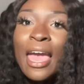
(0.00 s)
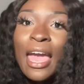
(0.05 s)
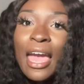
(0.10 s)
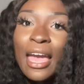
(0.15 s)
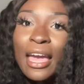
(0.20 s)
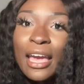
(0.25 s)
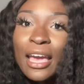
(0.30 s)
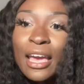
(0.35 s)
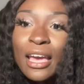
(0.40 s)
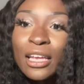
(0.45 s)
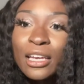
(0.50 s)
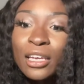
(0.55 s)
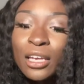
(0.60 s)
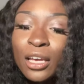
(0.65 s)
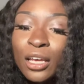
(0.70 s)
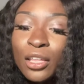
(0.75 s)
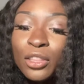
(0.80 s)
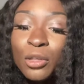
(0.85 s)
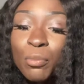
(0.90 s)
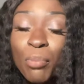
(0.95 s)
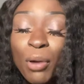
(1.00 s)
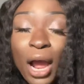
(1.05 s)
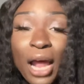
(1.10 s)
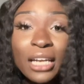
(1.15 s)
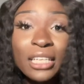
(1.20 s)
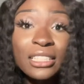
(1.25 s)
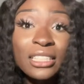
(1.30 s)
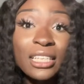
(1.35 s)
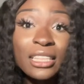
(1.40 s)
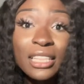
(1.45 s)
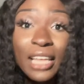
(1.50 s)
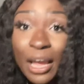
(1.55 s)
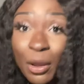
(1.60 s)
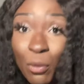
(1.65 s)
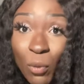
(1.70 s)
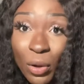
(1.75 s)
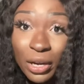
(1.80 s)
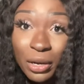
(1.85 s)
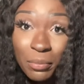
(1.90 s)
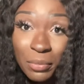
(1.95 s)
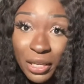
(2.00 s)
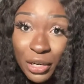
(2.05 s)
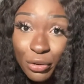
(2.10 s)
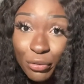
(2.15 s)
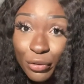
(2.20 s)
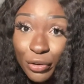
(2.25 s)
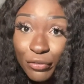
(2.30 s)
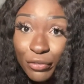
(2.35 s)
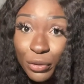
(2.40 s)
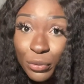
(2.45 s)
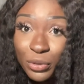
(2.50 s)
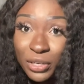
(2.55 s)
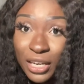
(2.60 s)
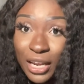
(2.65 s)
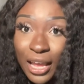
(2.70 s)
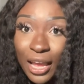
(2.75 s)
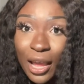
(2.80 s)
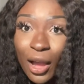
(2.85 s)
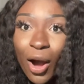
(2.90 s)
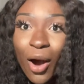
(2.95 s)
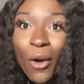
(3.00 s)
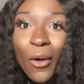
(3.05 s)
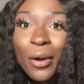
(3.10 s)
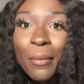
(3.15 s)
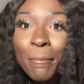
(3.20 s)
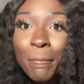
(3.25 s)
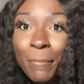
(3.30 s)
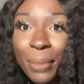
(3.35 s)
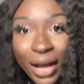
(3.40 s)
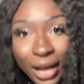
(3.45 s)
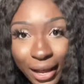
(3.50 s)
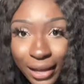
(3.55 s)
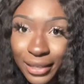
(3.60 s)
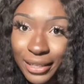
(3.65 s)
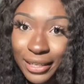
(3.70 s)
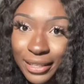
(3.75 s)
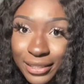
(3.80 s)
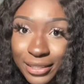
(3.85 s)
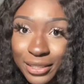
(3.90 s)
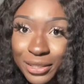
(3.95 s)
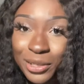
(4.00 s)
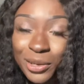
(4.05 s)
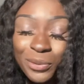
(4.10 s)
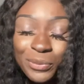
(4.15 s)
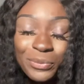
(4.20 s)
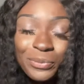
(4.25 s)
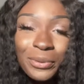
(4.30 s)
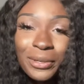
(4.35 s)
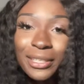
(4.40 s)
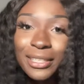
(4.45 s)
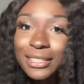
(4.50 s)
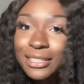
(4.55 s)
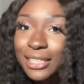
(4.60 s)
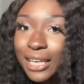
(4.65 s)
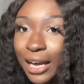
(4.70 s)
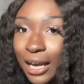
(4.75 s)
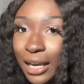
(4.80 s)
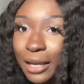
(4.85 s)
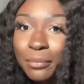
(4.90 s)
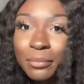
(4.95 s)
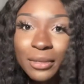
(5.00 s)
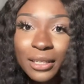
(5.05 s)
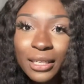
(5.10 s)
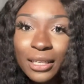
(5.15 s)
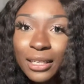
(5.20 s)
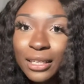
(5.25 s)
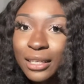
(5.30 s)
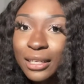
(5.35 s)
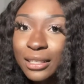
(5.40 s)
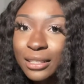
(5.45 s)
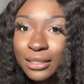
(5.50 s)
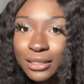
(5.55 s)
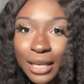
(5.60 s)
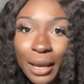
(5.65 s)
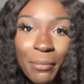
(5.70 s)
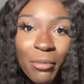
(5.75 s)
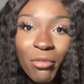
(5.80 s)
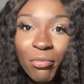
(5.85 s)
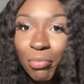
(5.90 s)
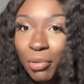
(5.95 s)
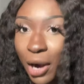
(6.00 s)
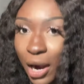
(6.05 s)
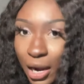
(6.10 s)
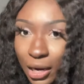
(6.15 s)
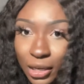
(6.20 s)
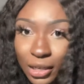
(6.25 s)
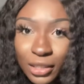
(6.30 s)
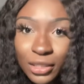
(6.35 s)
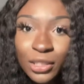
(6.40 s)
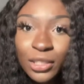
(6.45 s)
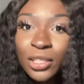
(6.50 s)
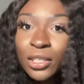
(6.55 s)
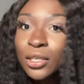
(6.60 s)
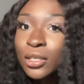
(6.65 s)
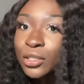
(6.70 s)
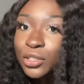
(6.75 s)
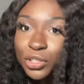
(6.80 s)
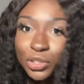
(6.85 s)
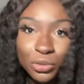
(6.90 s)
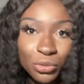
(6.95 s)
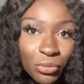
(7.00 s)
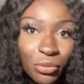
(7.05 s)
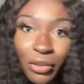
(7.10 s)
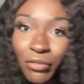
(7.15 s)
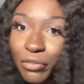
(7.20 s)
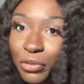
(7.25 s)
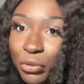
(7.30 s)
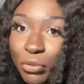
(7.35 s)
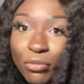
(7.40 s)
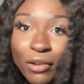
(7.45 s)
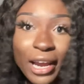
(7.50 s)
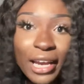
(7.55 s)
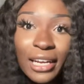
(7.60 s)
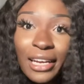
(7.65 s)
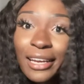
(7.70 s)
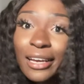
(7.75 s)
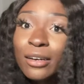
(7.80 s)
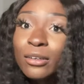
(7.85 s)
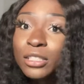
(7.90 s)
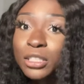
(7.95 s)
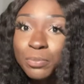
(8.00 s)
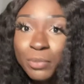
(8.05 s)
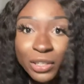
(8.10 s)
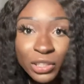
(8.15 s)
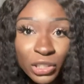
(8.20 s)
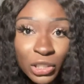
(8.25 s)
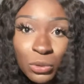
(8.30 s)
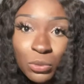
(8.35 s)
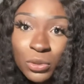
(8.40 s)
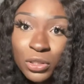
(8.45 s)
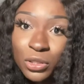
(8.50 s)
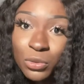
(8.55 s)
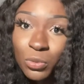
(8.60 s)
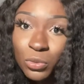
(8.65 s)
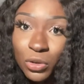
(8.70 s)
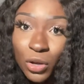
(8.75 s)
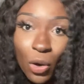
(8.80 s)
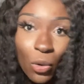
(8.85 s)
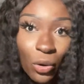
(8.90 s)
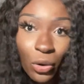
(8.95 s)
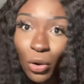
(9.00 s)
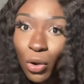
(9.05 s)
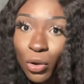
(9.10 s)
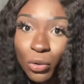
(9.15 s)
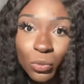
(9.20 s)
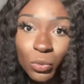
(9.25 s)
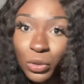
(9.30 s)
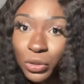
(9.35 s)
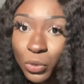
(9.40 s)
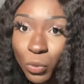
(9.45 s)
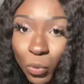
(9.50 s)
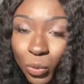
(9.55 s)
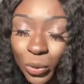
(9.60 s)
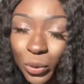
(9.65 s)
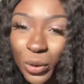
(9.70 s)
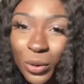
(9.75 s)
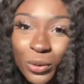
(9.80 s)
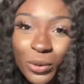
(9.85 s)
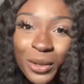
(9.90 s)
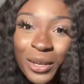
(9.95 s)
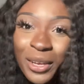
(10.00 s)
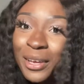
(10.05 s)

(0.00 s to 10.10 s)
And the products that they wanted me to review today are bonnets. What a timely type of product to review right now, especially what's going on with the world.